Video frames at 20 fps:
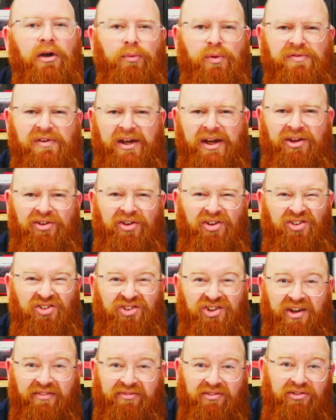with it hitting
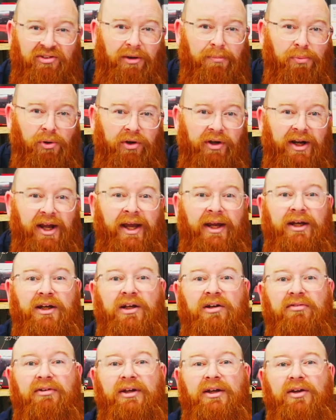seventy point eight
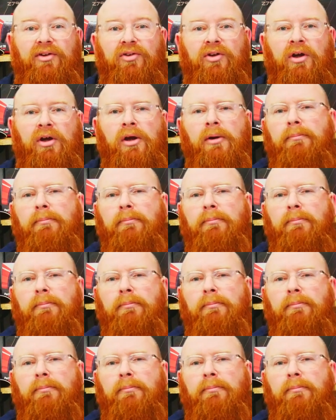degrees,